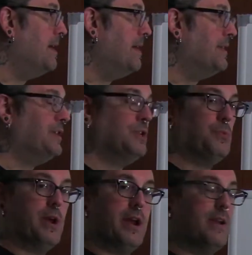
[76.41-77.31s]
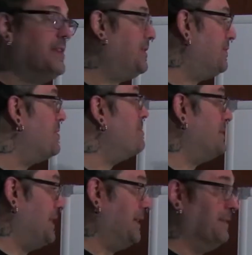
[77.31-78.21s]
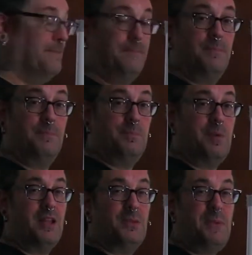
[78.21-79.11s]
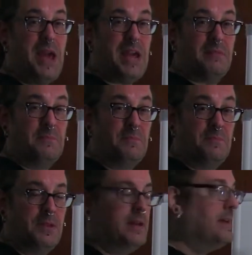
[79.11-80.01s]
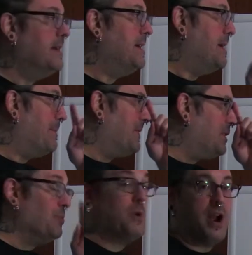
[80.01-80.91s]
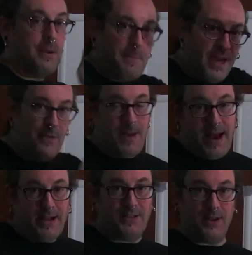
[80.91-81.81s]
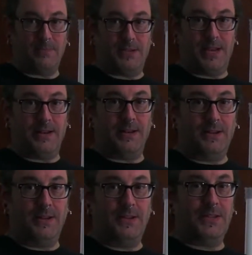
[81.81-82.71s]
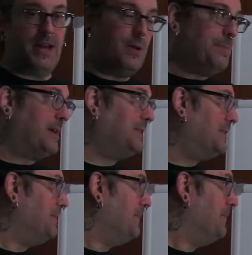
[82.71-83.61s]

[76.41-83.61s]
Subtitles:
This is arithmetic. It's a pain. But this is where mathematics comes in to help us.